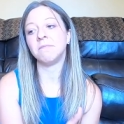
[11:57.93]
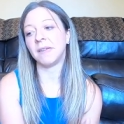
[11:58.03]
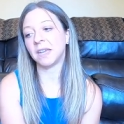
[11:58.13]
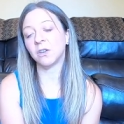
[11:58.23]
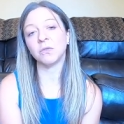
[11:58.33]

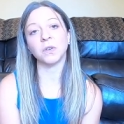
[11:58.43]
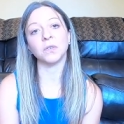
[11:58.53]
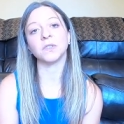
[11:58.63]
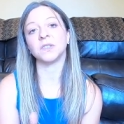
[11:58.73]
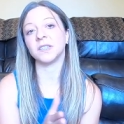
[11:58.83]
Make your
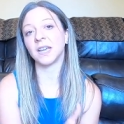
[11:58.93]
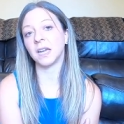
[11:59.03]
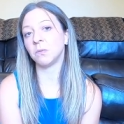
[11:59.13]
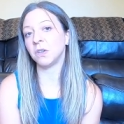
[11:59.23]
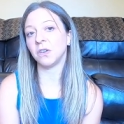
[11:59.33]
rules.
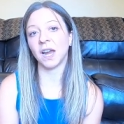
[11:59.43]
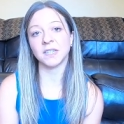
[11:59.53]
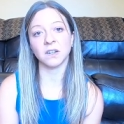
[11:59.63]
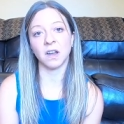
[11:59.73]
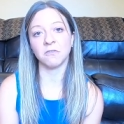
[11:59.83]
Decide what you guys are